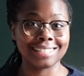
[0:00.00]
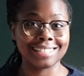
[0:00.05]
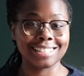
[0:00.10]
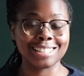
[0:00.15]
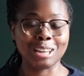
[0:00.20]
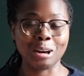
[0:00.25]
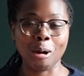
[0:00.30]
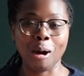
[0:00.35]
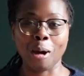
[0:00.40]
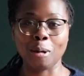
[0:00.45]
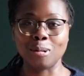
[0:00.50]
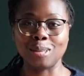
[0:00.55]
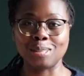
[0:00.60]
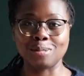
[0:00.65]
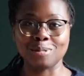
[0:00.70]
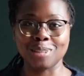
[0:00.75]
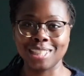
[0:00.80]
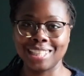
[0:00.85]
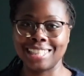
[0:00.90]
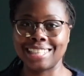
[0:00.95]
So I was
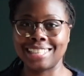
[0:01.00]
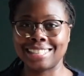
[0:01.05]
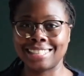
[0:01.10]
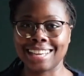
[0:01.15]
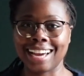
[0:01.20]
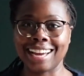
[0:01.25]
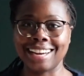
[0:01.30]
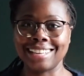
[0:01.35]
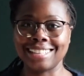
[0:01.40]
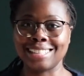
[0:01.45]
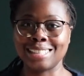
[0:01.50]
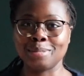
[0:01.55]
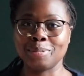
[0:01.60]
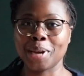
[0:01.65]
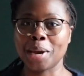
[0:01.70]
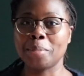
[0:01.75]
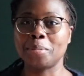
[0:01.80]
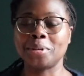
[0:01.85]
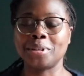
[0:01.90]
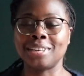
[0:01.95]
really excited to be
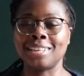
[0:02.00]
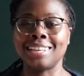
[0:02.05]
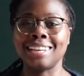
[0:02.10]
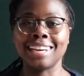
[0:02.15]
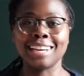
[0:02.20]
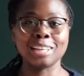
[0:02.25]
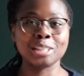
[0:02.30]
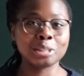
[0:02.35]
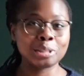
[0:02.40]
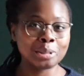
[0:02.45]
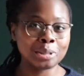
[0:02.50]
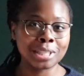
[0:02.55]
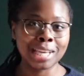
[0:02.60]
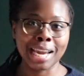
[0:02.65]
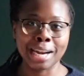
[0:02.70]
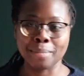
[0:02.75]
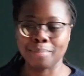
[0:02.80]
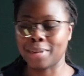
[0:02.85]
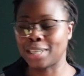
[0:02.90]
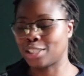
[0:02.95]
able to include
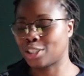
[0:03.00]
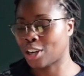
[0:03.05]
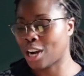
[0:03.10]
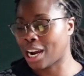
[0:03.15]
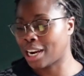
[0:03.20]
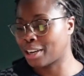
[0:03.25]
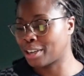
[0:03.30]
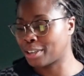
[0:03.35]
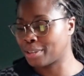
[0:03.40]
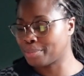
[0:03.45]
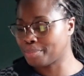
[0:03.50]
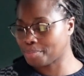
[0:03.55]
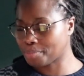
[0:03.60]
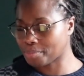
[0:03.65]
that in my tracker.